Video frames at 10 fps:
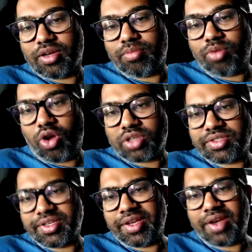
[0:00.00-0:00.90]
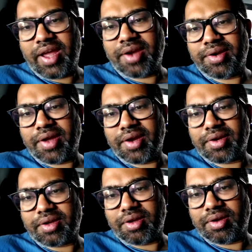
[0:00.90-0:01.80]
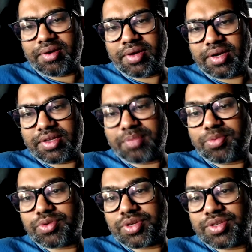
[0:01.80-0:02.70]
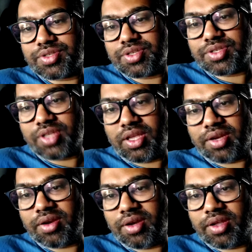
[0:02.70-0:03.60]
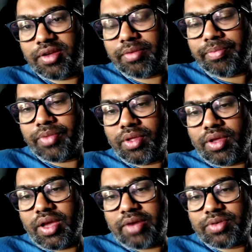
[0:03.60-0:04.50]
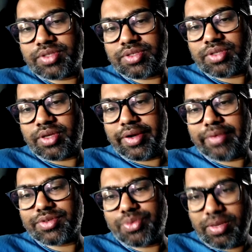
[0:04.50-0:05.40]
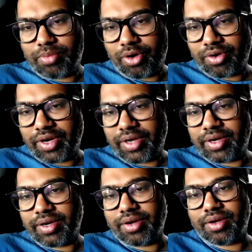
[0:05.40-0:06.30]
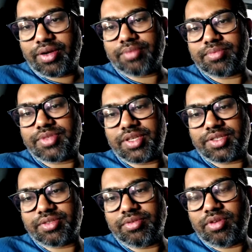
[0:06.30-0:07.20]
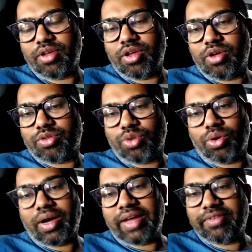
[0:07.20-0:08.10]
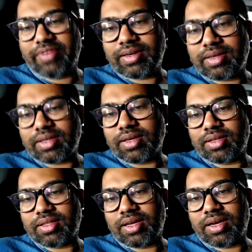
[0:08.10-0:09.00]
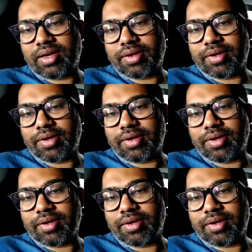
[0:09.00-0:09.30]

blockchain and the cryptocurrency scene in India, and it was a well moderated session, though I felt that